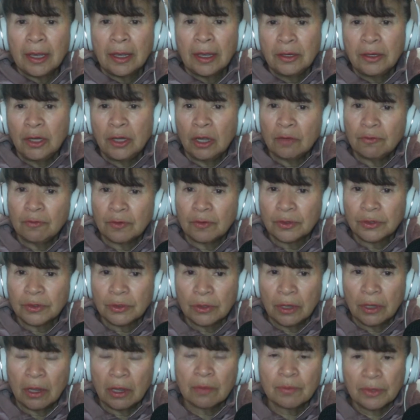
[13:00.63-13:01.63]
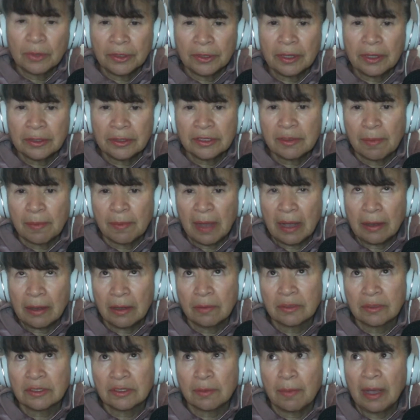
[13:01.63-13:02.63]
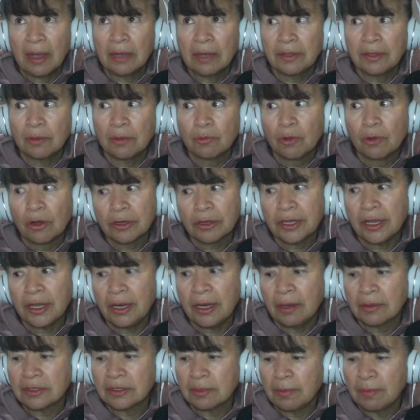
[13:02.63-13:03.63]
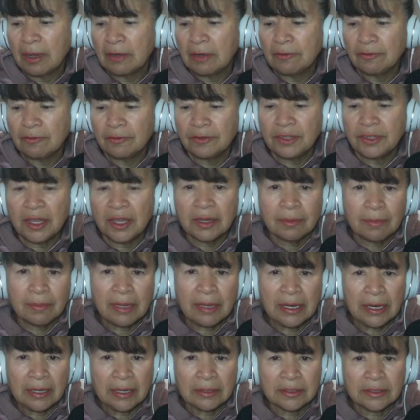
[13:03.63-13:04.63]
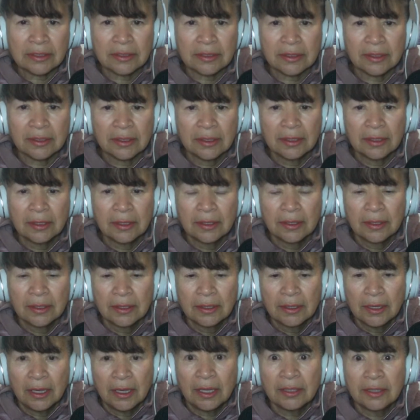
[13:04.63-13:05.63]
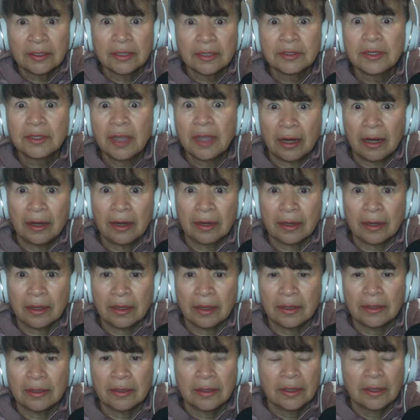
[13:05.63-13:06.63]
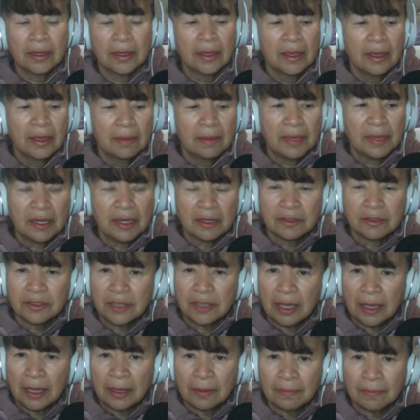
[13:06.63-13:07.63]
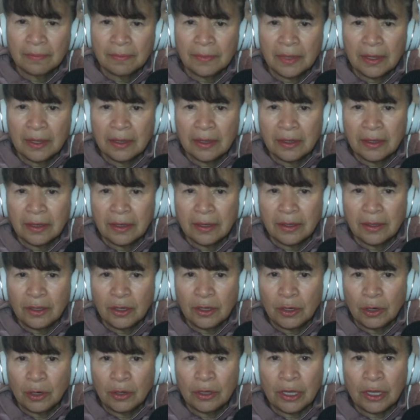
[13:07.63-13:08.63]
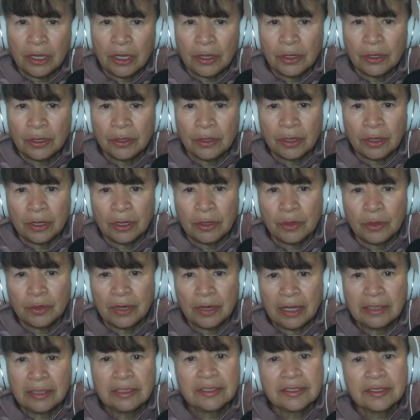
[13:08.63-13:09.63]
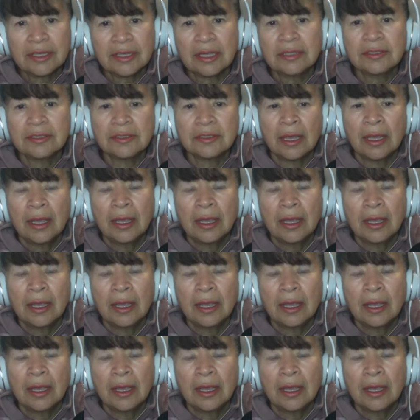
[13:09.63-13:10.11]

not for too long, but it was about the walking. It was about 10 minutes in the dark because in United States